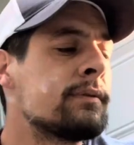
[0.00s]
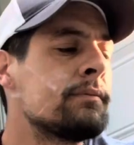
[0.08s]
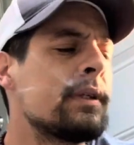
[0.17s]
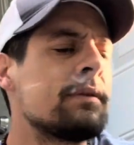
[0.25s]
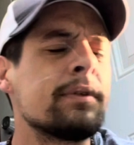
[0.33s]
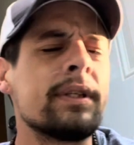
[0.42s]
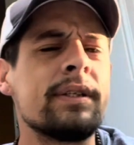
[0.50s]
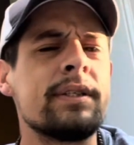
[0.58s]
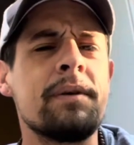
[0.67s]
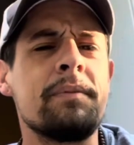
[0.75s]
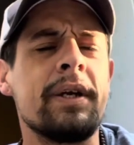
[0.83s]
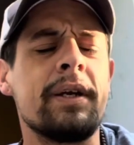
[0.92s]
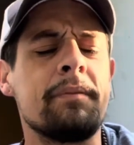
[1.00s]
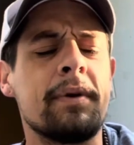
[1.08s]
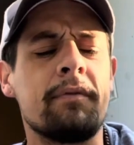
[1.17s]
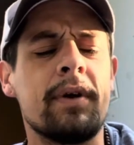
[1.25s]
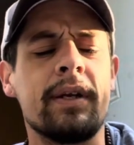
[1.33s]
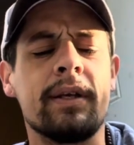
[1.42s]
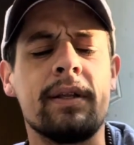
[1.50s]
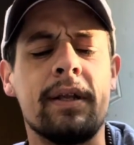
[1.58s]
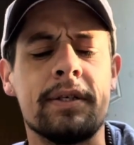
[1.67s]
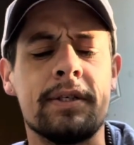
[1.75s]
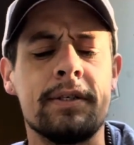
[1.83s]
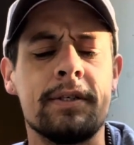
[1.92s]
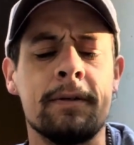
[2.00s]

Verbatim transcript: I'm not really intimidated by writing classes.